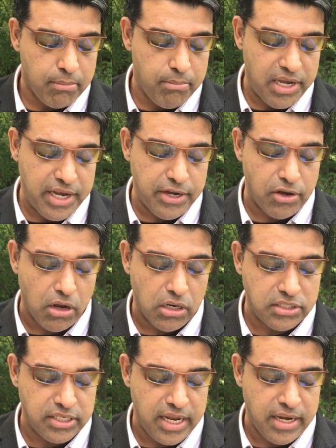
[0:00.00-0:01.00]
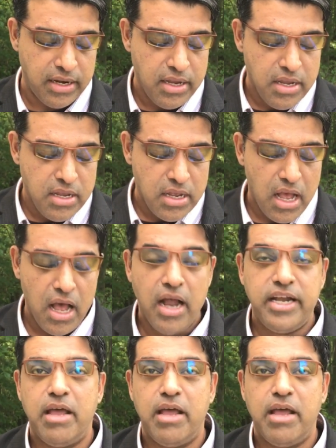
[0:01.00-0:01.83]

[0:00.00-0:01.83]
billion dollars. And uh,